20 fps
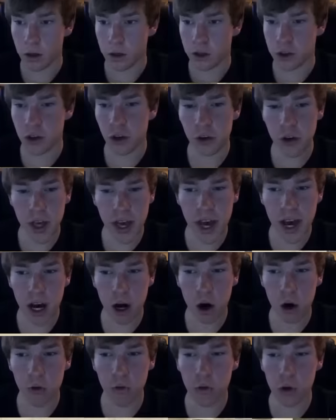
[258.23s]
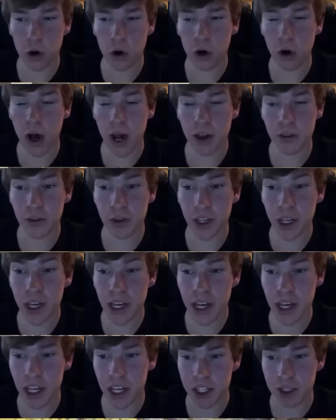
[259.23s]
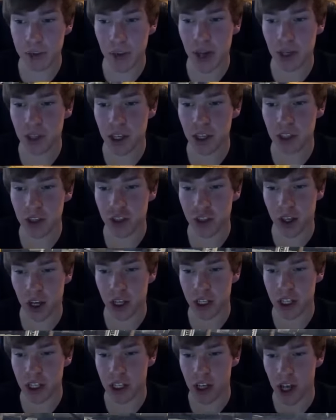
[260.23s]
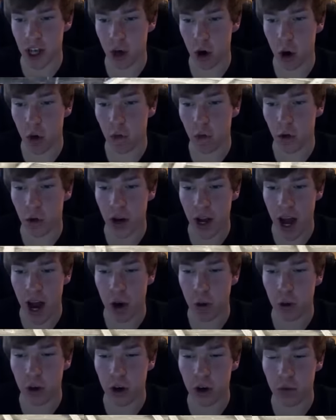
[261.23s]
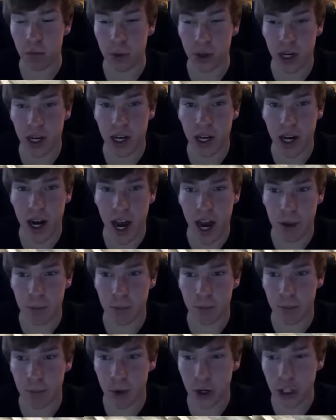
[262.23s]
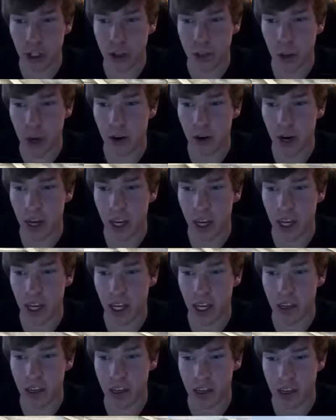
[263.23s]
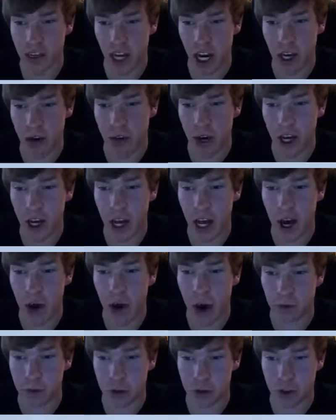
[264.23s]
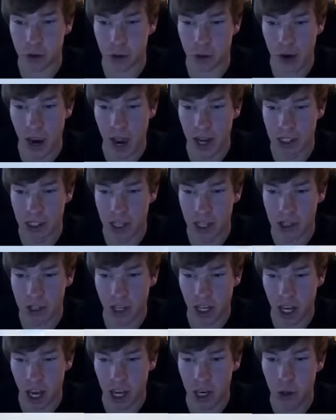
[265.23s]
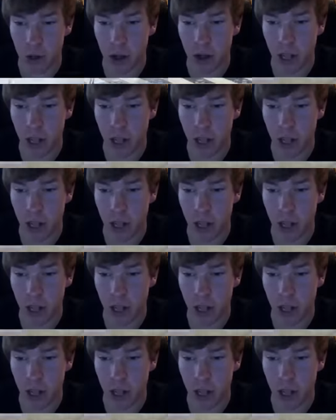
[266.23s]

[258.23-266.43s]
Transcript: so yeah, overall, I really didn't expect this stun to take over an hour, but I'm much better at getting in the side right now after some practice. Like, I do it